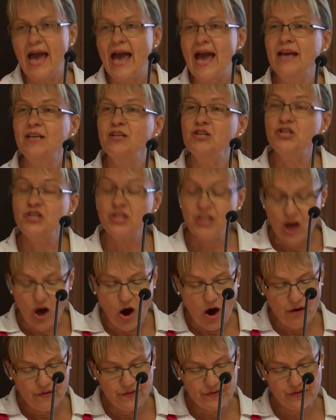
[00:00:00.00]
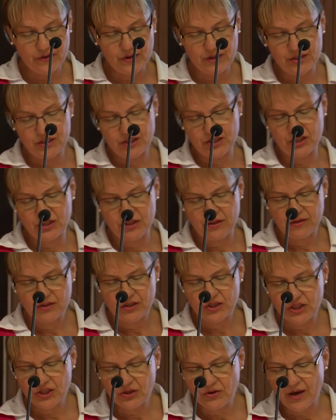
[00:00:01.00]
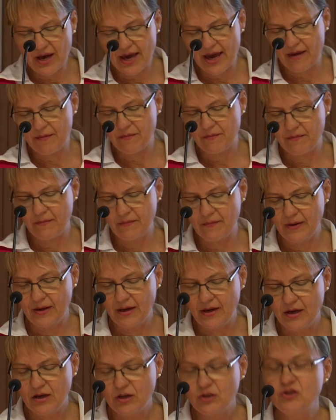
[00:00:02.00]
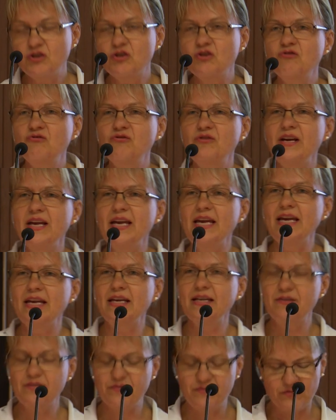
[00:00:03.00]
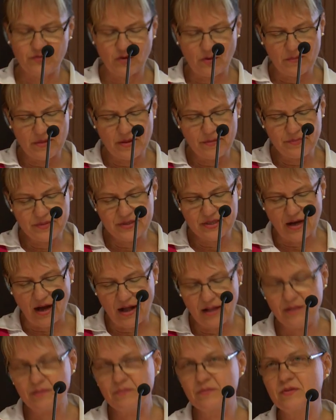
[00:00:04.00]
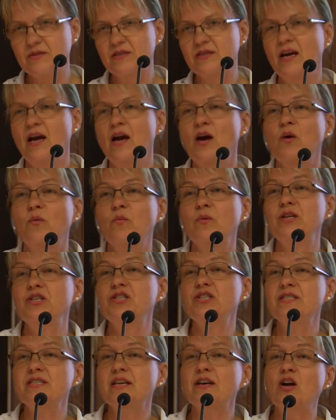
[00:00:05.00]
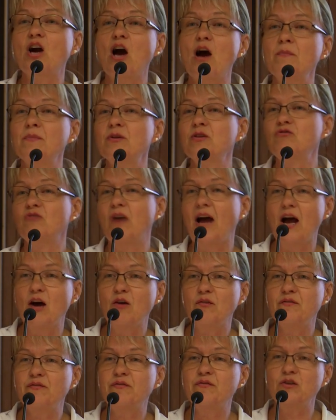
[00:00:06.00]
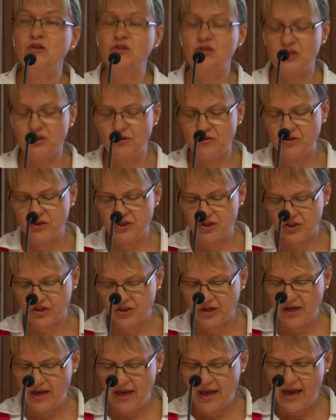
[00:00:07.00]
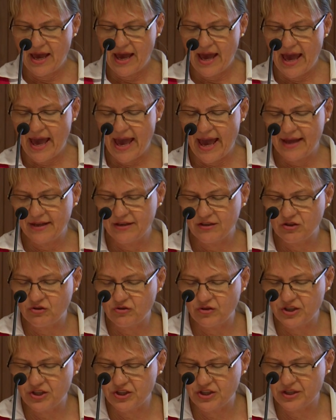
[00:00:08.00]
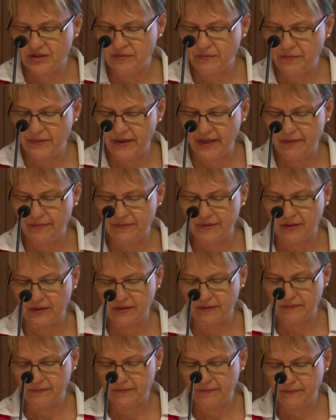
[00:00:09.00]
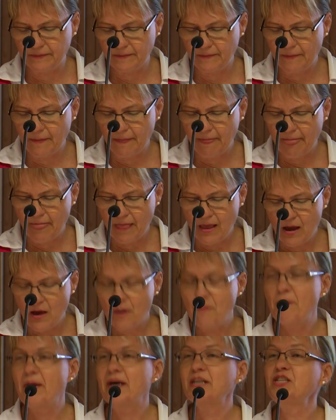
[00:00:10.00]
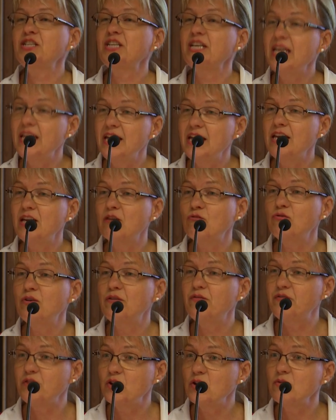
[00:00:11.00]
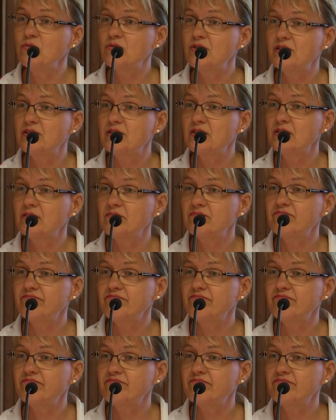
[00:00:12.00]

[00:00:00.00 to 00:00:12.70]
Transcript: And she offered to him to read from the Psalms, which is a common ground for Jewish and Christian people. But he refused.